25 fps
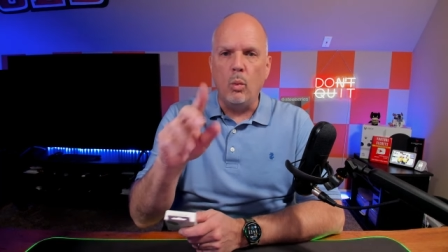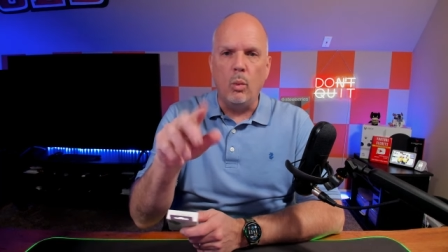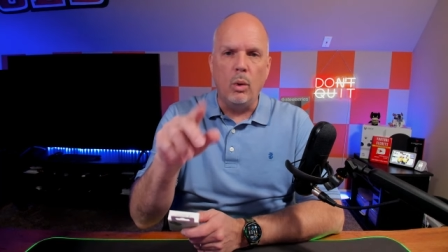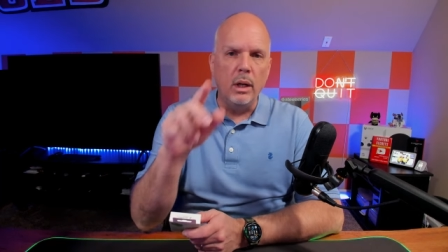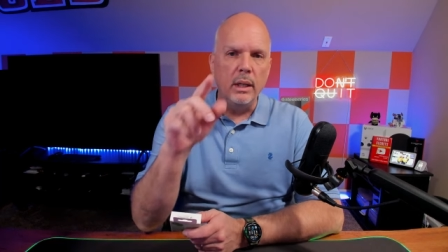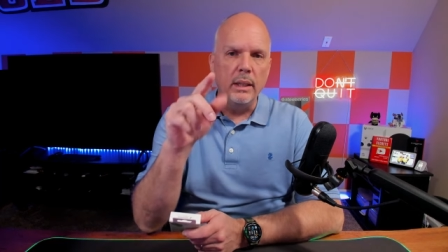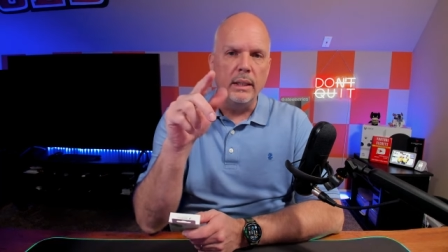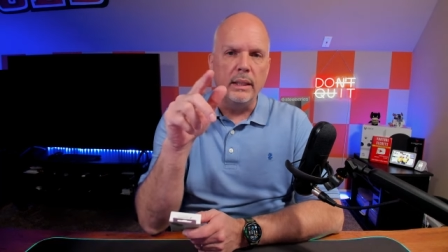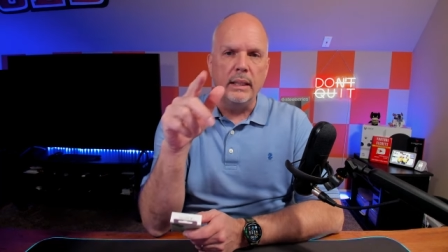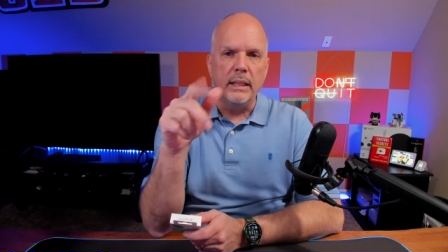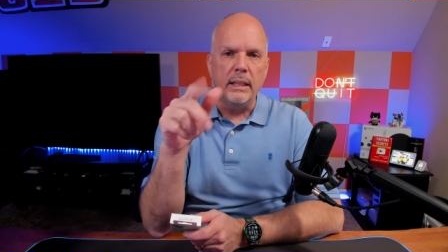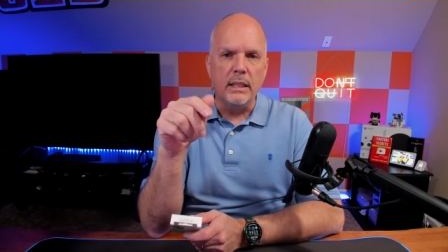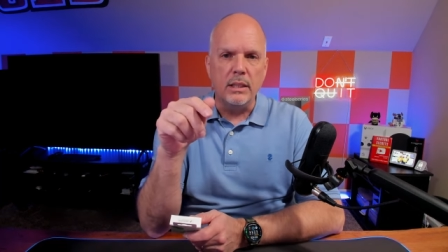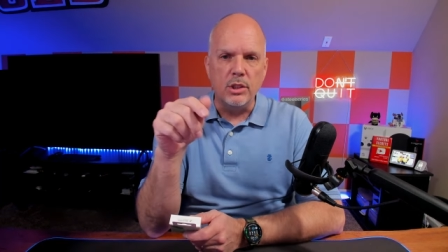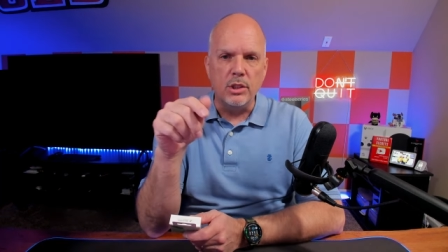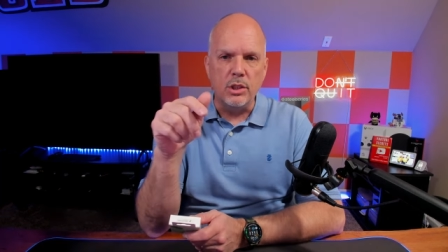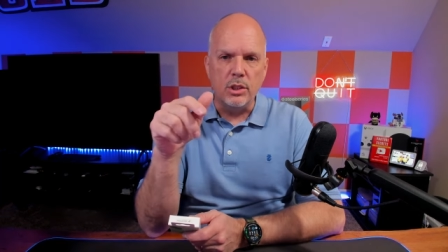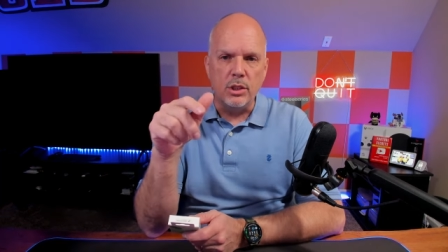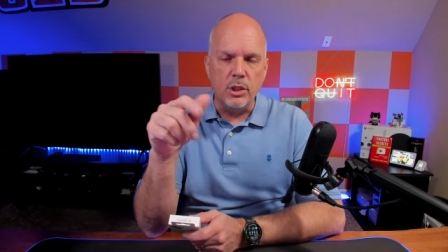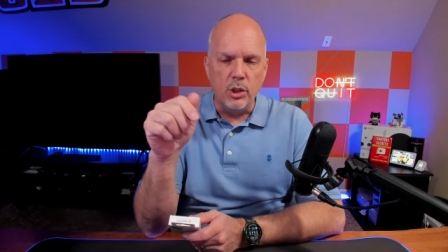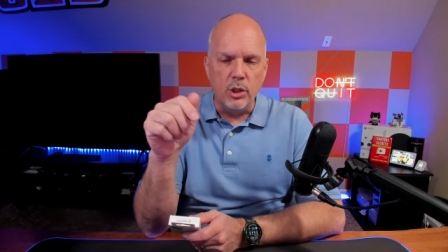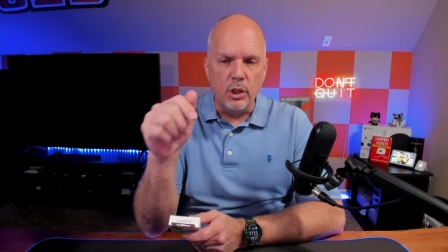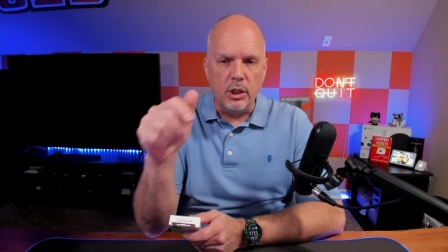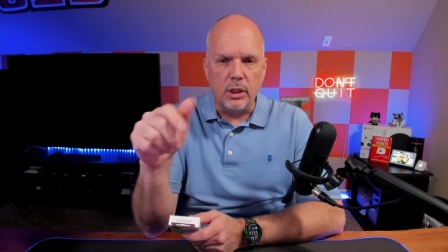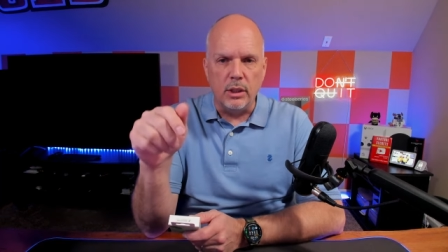one
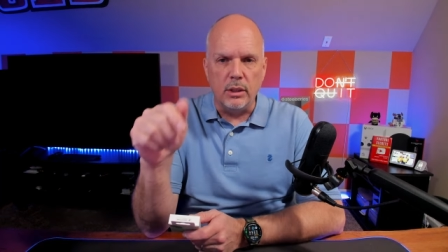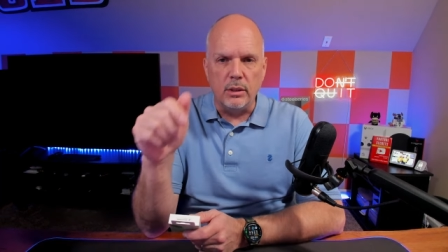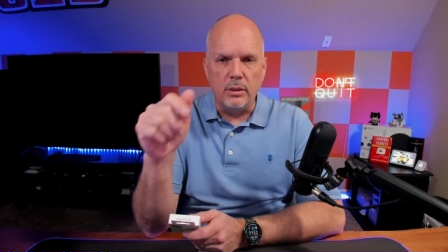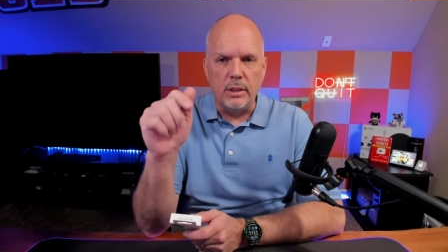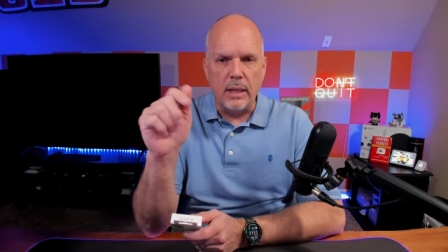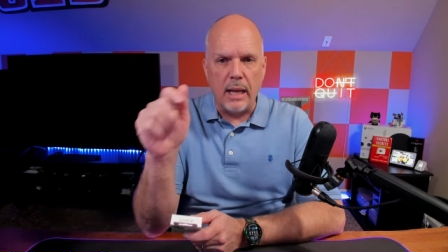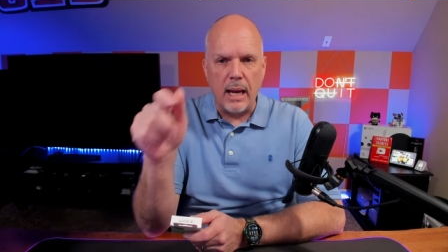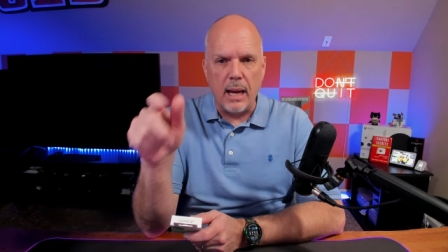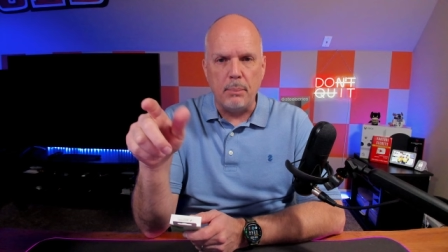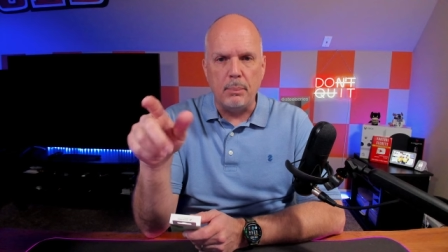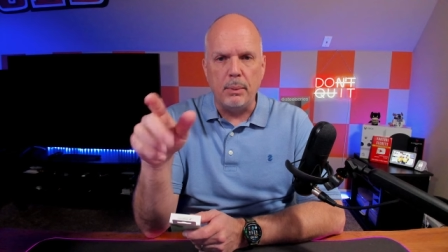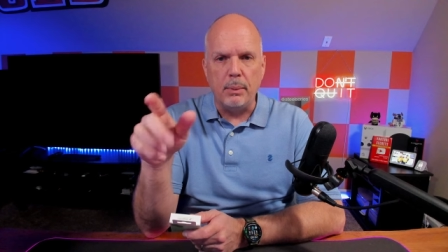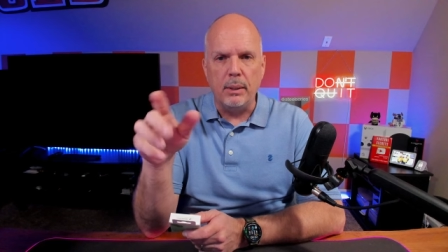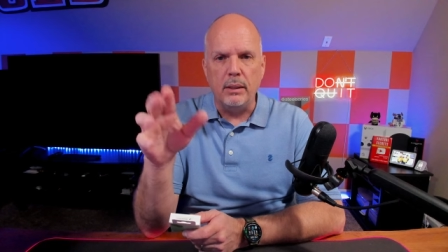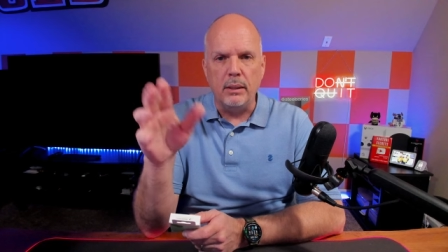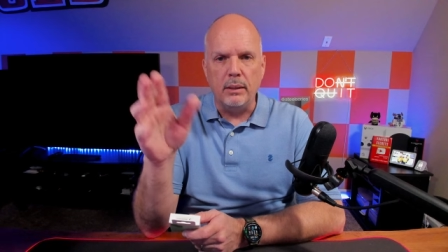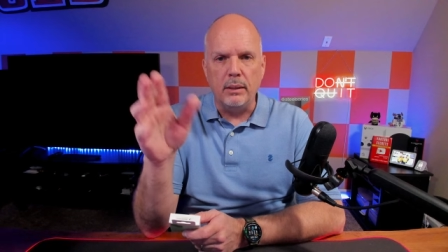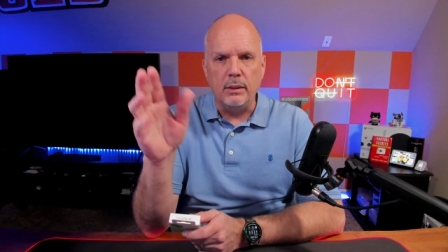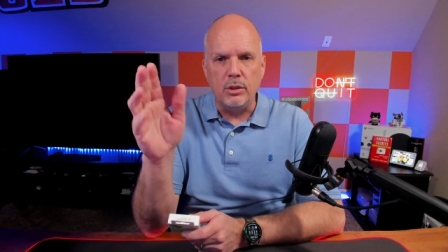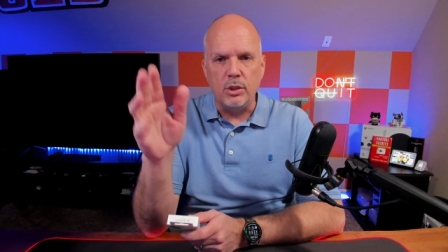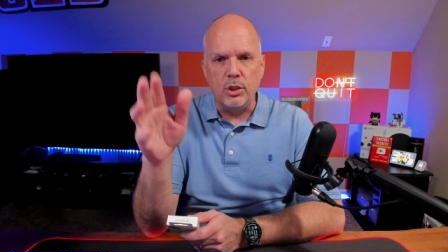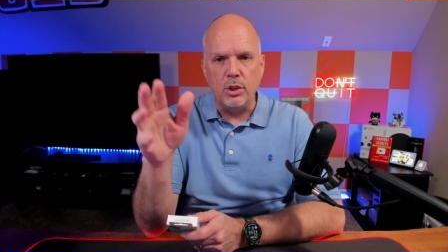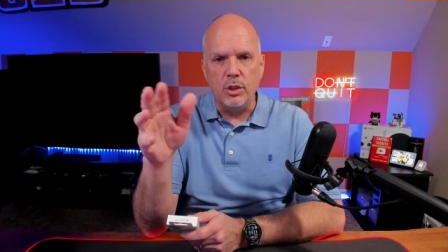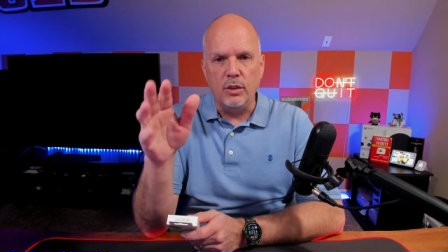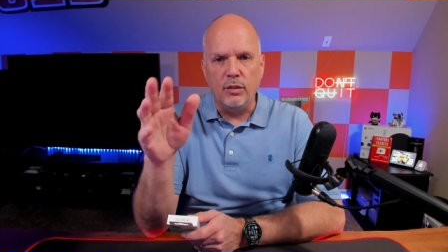is you can tap
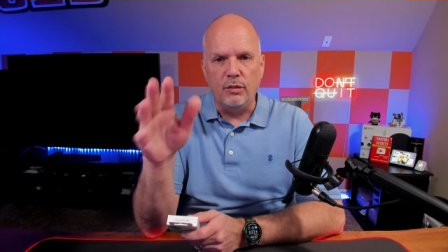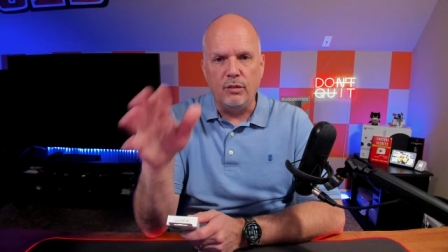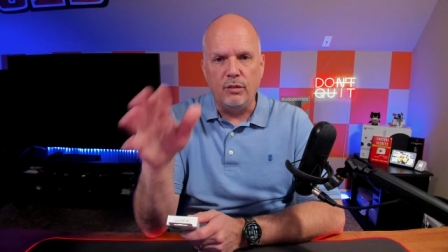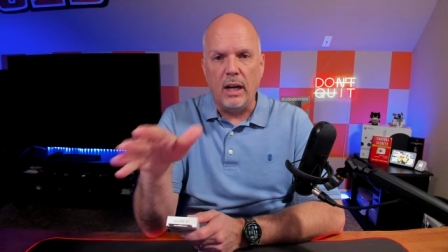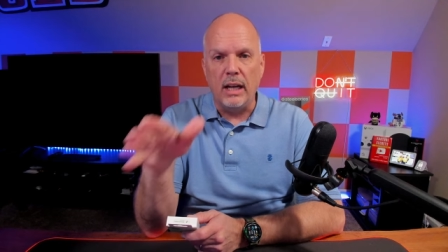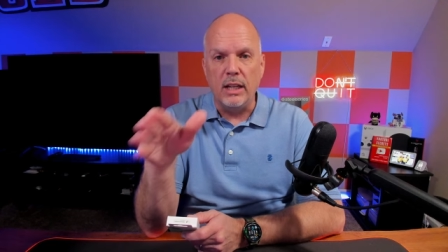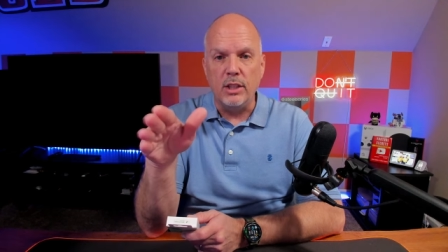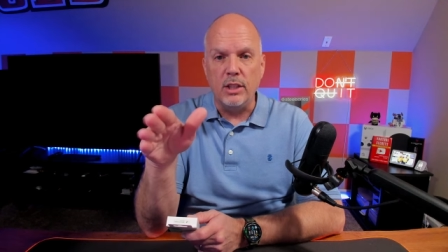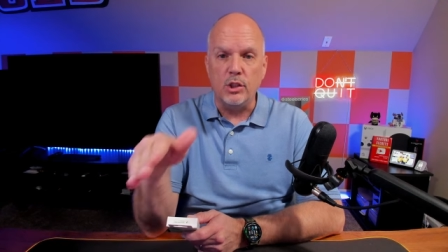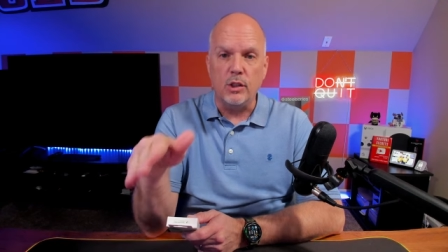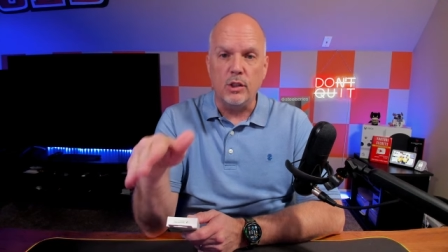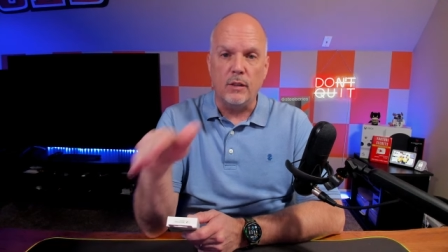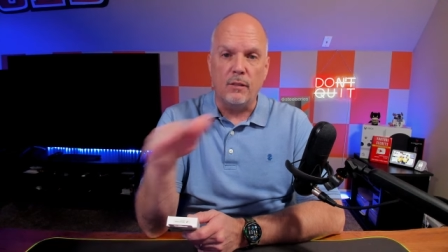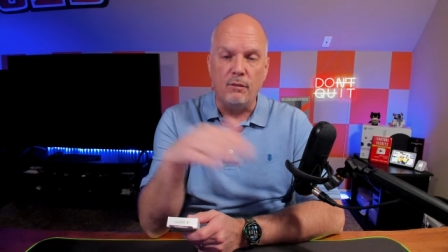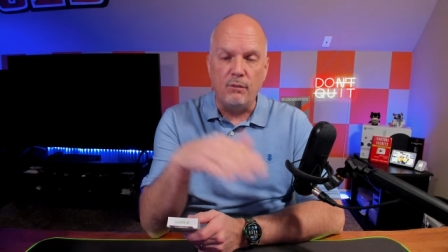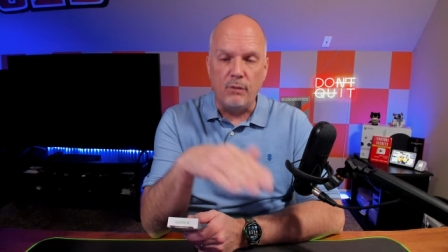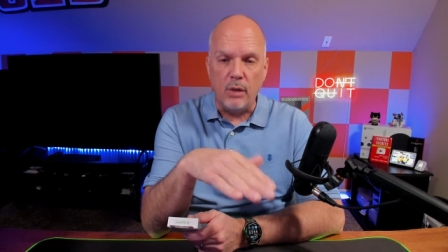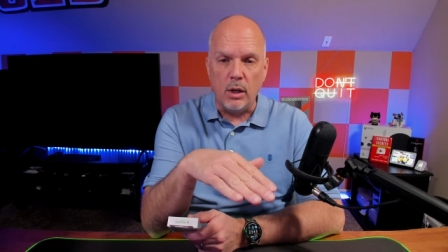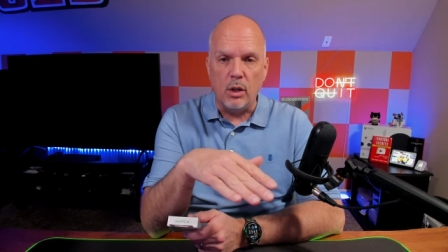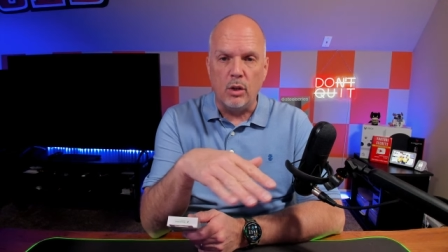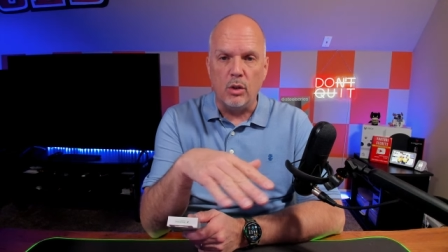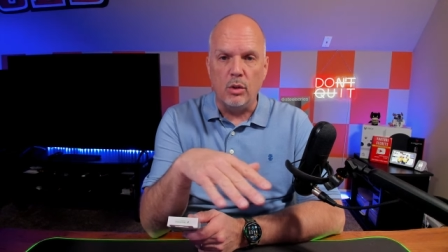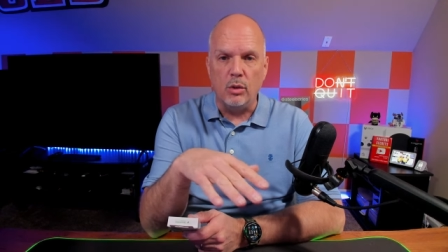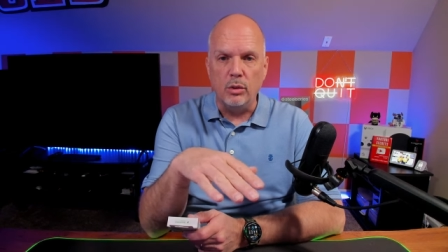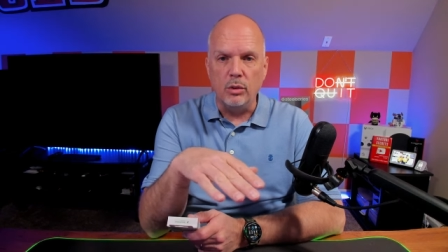it to find your
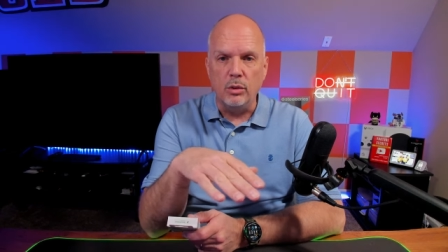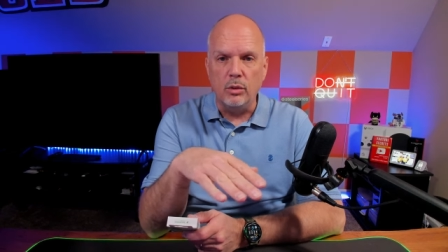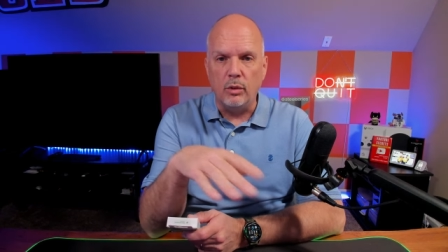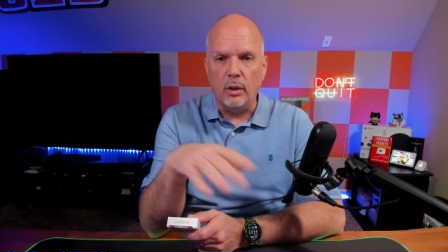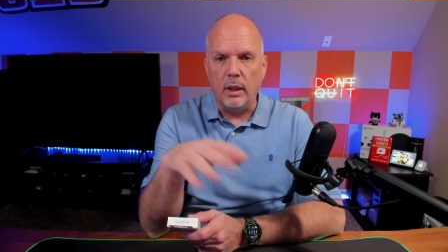phone